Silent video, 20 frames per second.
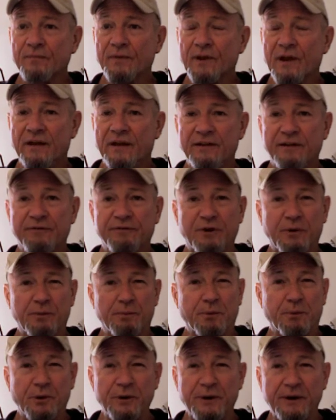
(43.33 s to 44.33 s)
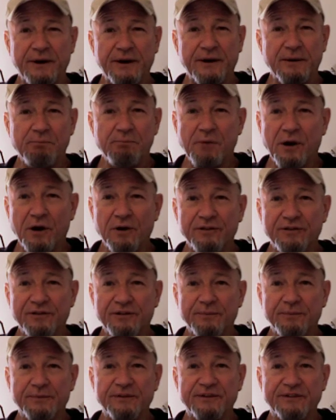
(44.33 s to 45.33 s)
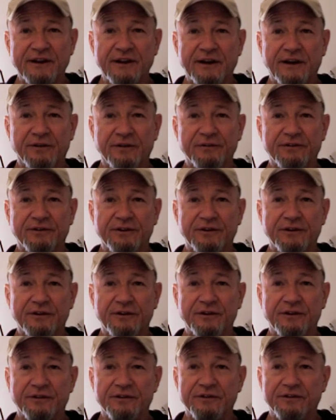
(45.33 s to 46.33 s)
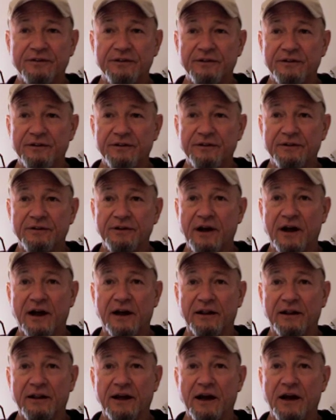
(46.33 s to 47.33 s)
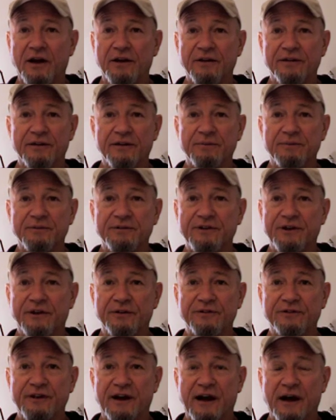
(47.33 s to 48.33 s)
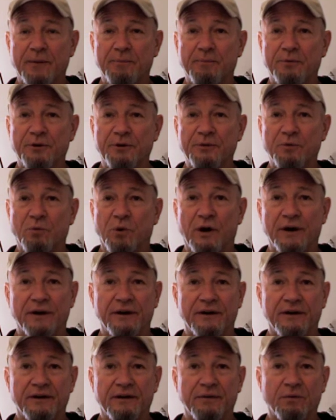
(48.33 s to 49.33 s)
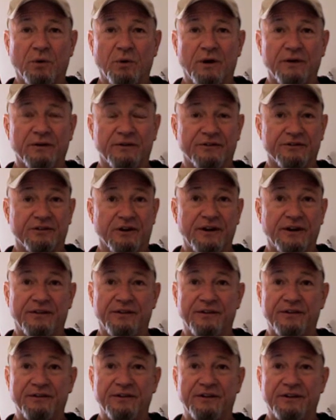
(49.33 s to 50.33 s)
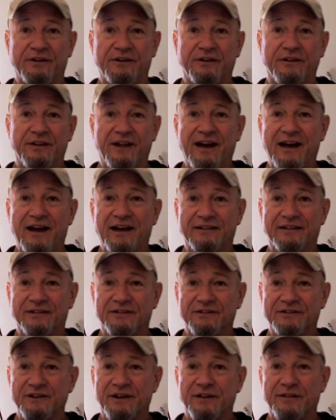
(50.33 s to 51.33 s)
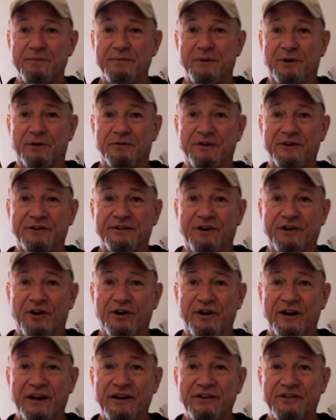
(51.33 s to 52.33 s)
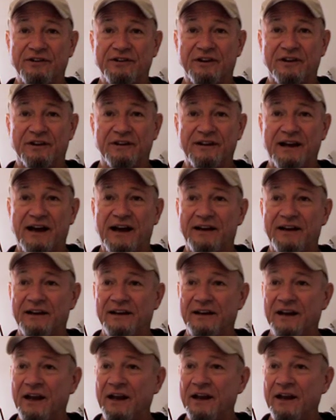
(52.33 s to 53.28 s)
and if they're breeding amongst themselves and they're they're not allowing themselves to outbreed, what what strength is there in that? There's nothing but retardation in that, and